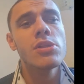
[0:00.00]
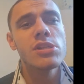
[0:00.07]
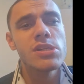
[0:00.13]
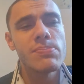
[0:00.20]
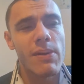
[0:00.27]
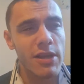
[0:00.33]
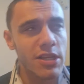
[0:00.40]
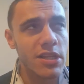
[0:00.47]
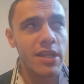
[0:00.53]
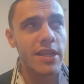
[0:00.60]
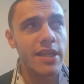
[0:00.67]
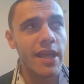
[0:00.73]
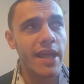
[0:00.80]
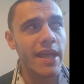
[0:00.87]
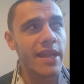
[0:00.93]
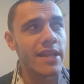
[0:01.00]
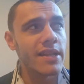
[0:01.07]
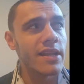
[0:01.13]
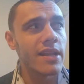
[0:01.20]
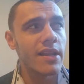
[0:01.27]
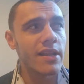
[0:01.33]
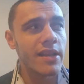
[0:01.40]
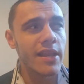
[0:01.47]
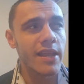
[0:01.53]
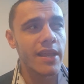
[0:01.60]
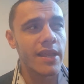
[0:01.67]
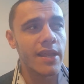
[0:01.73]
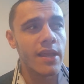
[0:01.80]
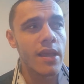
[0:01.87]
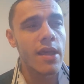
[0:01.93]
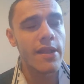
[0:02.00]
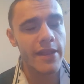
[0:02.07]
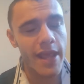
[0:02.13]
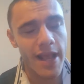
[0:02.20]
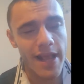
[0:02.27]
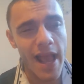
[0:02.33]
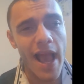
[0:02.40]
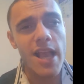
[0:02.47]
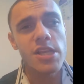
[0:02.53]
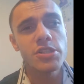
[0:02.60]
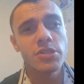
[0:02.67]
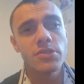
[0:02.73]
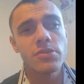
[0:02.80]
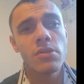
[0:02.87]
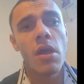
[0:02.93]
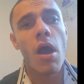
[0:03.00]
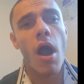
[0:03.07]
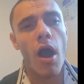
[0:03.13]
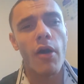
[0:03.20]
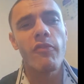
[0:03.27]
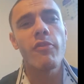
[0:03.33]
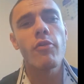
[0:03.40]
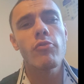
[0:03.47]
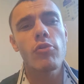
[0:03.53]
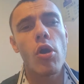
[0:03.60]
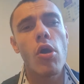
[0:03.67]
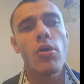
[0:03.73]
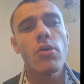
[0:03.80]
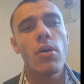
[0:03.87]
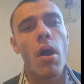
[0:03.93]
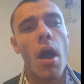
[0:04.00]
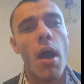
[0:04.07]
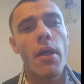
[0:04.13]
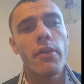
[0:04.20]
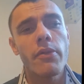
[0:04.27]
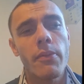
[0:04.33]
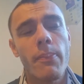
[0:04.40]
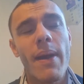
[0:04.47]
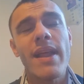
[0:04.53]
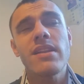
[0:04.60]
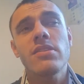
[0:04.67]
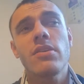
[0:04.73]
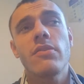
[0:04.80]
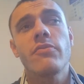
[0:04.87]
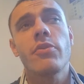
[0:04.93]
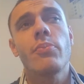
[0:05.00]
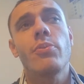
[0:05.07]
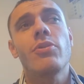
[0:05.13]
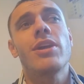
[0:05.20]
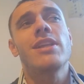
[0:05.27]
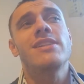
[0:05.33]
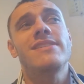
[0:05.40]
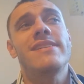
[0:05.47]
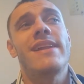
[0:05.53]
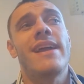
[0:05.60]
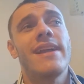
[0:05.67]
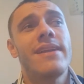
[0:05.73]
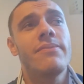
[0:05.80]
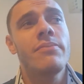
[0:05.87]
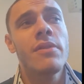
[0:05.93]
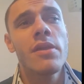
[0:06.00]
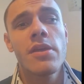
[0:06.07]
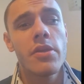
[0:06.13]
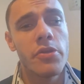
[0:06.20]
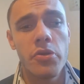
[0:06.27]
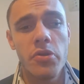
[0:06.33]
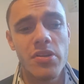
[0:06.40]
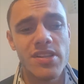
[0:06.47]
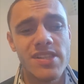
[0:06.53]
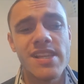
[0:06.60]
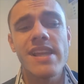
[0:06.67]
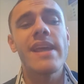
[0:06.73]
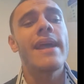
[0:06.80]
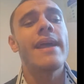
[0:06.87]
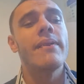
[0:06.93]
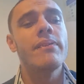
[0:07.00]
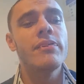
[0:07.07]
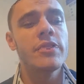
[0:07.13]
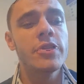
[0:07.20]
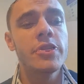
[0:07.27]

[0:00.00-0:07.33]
Especially in the occasion, I thought got the better of the boys today. You could see it.